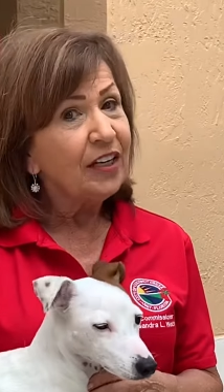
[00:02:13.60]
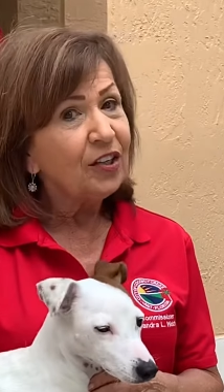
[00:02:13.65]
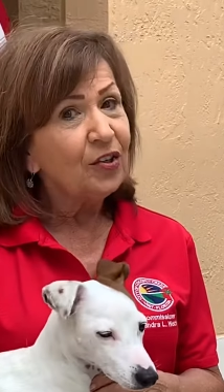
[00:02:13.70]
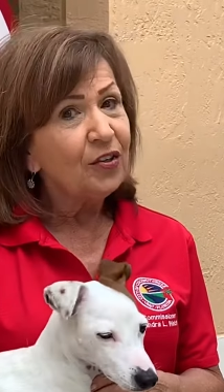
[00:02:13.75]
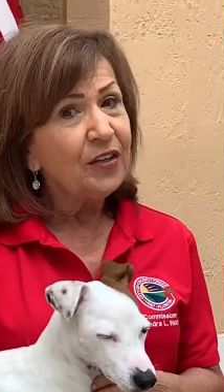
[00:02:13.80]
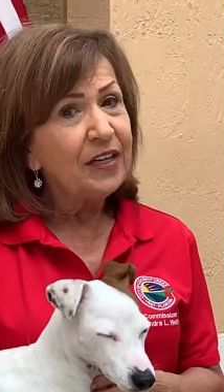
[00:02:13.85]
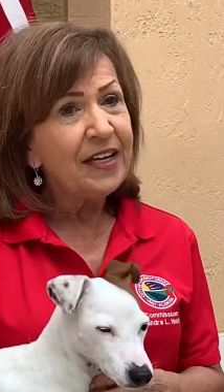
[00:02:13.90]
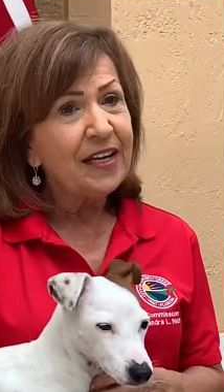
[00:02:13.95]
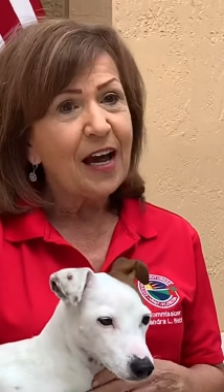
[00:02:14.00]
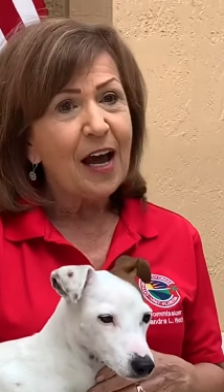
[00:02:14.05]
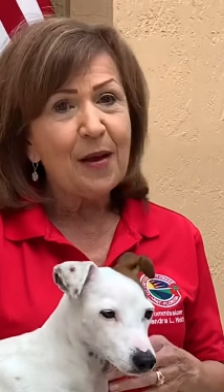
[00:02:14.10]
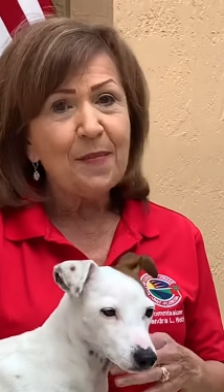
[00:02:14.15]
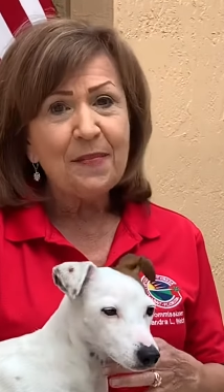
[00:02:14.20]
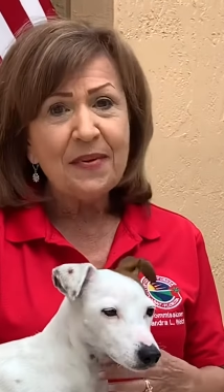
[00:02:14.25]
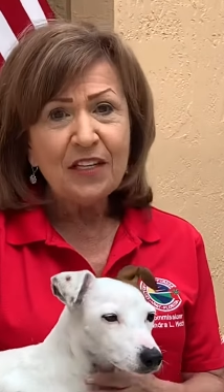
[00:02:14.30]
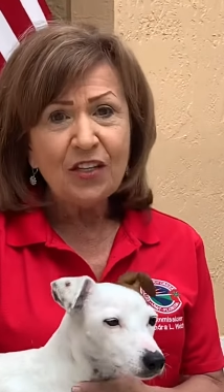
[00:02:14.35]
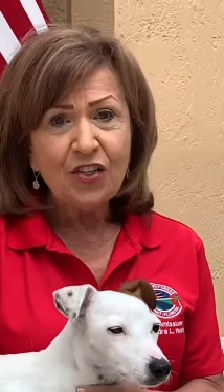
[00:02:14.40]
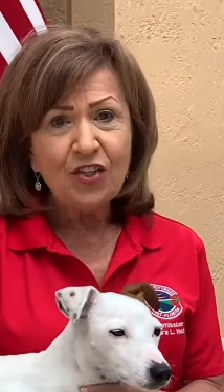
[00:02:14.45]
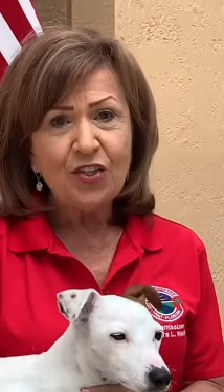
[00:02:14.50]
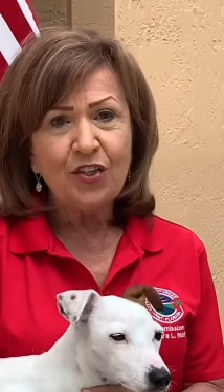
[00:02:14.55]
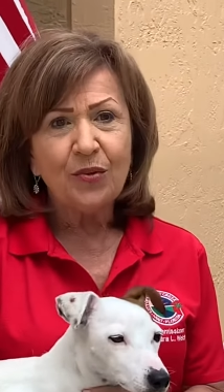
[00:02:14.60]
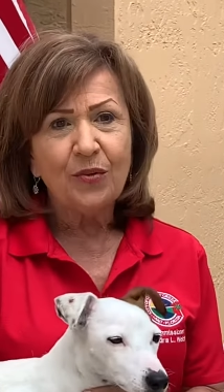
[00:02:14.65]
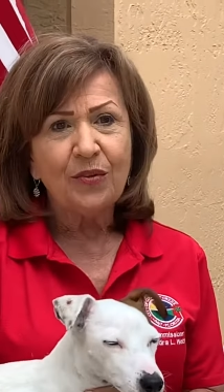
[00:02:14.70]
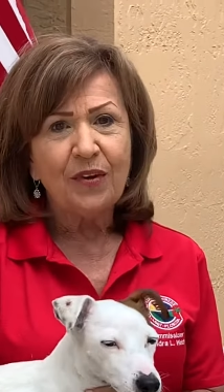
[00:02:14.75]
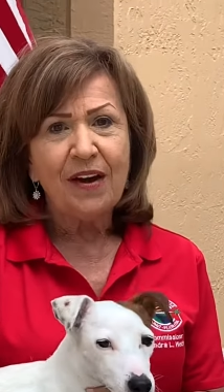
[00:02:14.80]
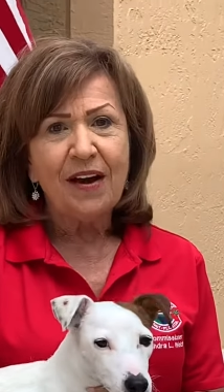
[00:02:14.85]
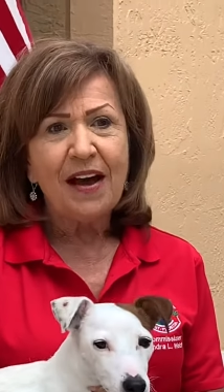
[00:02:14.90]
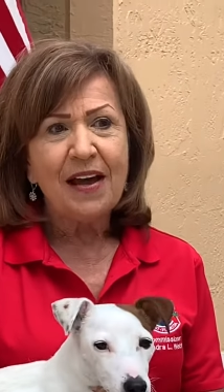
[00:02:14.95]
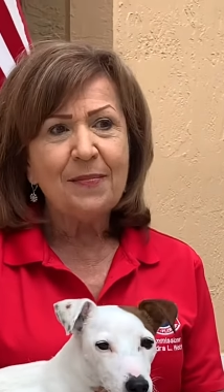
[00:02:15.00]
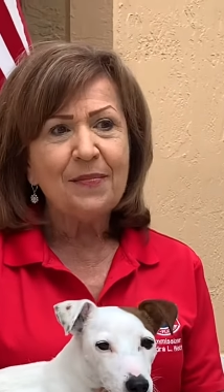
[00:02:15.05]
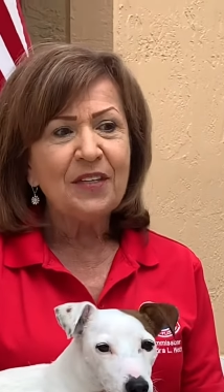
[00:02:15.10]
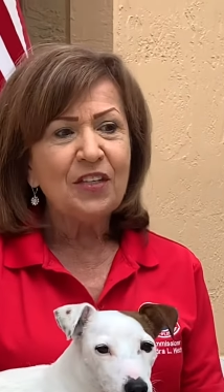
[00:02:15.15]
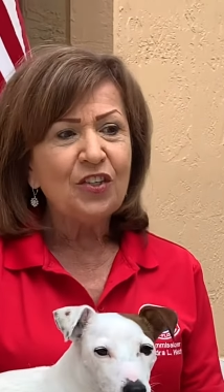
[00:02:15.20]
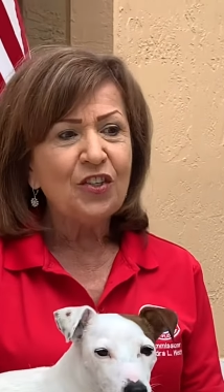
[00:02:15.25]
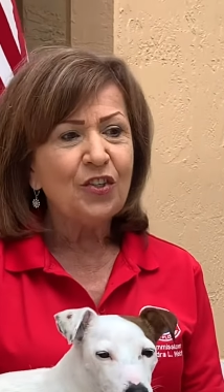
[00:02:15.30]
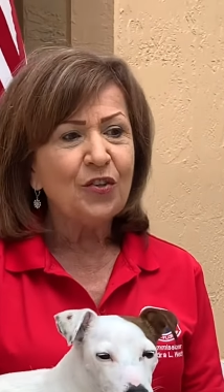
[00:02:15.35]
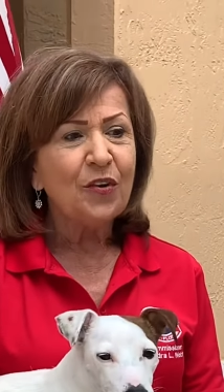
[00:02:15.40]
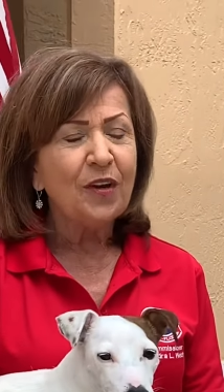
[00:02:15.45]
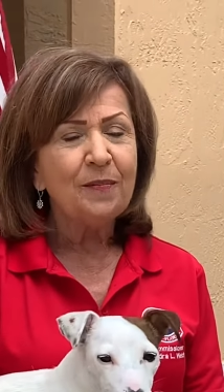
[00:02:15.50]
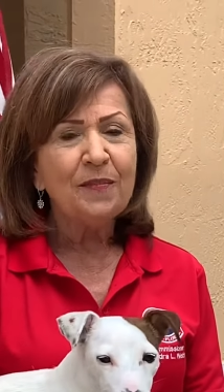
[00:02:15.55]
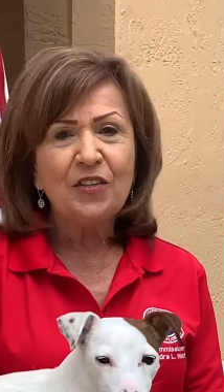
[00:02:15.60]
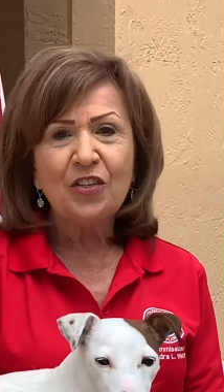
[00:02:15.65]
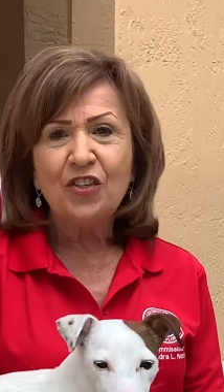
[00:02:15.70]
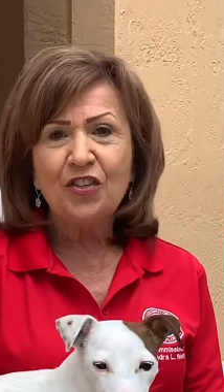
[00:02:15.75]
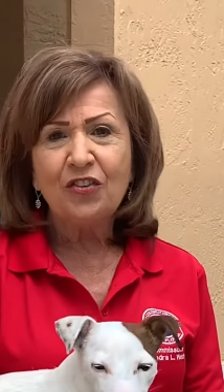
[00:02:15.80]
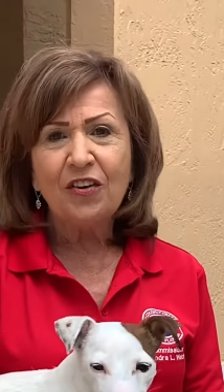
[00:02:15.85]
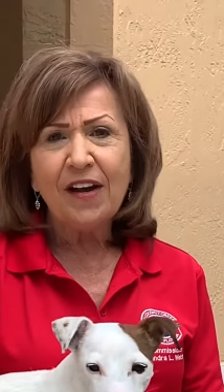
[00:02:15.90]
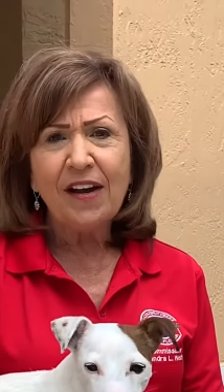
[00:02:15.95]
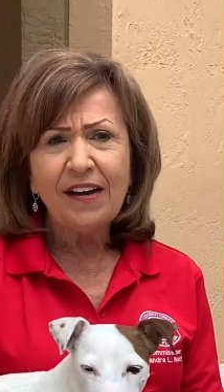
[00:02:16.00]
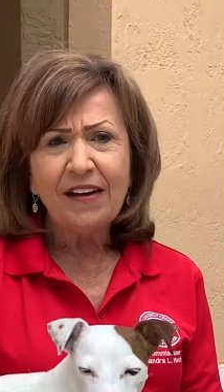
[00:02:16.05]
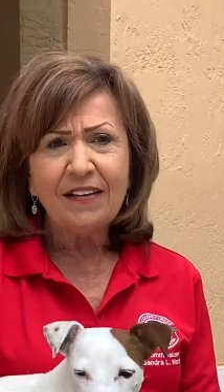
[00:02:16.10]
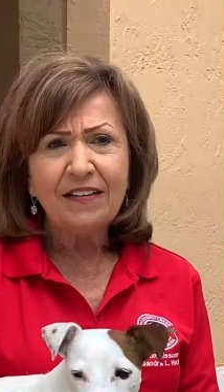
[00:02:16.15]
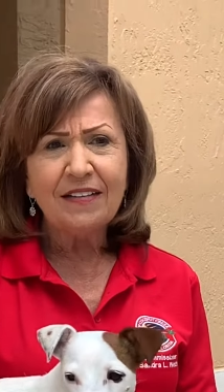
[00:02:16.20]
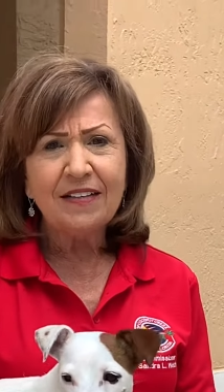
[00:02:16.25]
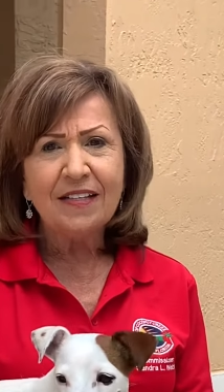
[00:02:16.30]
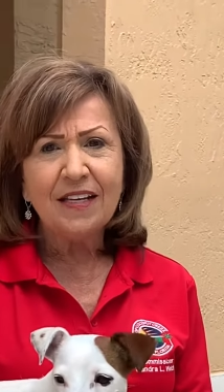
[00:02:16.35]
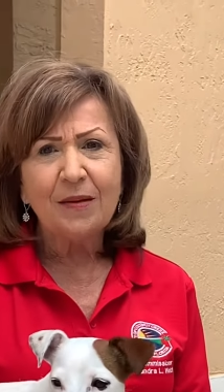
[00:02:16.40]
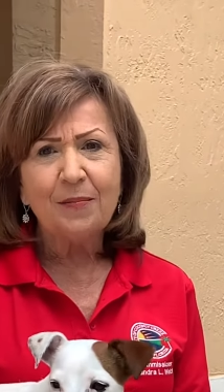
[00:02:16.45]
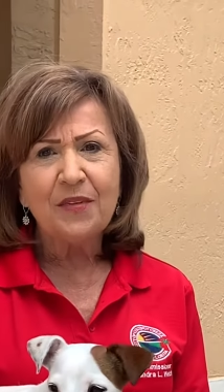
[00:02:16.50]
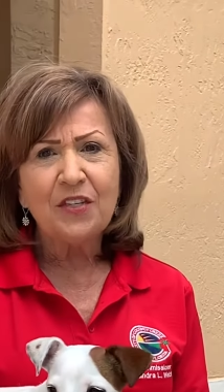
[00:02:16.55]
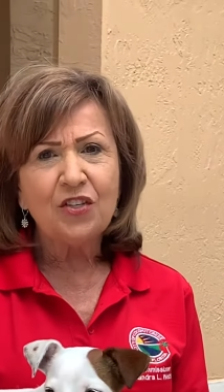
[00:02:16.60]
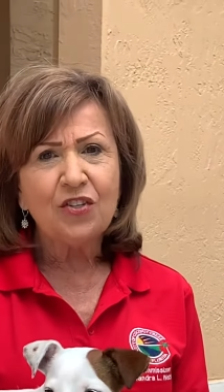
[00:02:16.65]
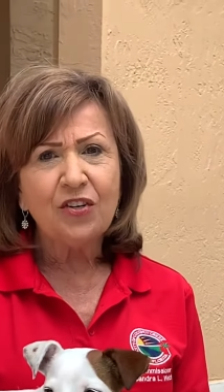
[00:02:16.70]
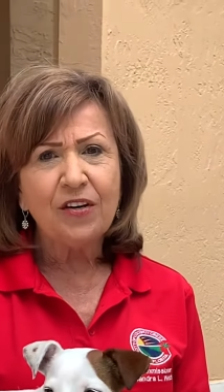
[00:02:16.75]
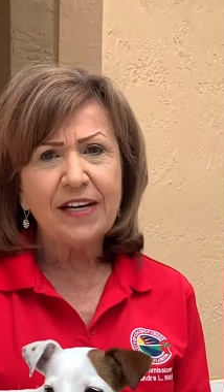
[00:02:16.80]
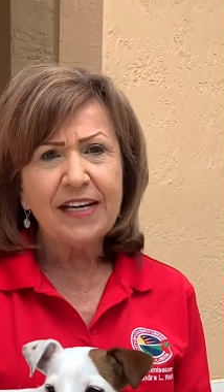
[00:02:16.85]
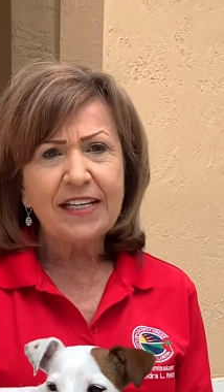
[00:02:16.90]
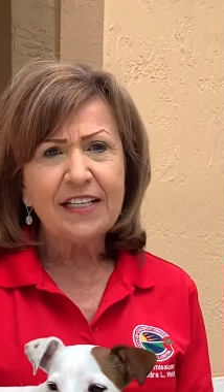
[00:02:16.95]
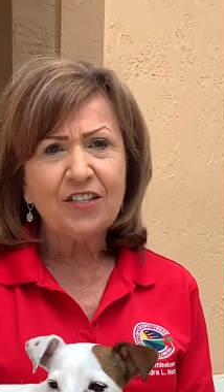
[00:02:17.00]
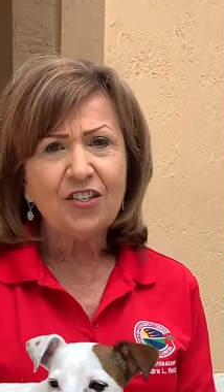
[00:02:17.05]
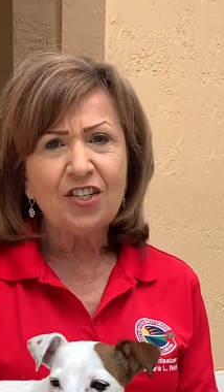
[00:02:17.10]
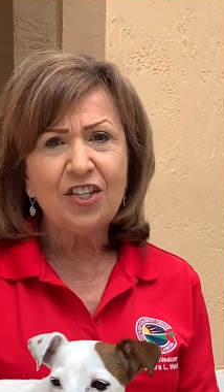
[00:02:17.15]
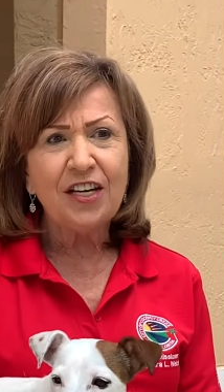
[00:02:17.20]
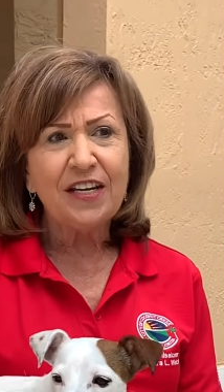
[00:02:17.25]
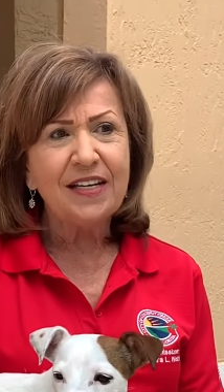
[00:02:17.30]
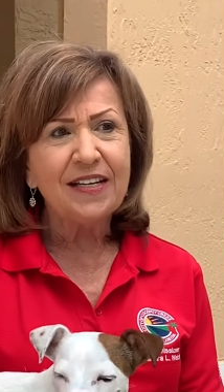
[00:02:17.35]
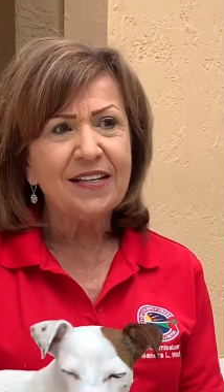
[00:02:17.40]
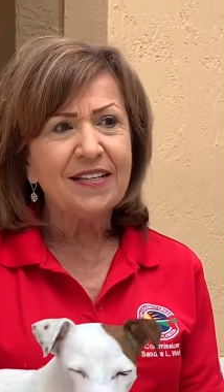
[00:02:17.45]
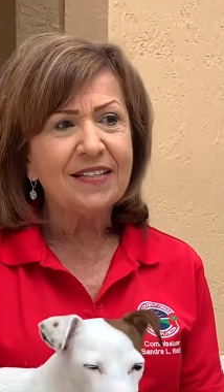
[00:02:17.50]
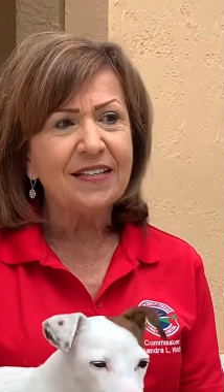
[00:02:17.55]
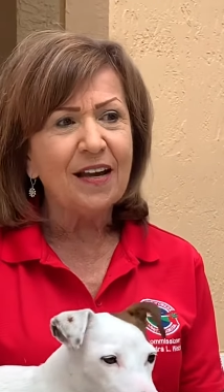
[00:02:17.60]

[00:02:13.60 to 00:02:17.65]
Creek, I miss you. I miss you. I miss your hugs. I miss your handshakes.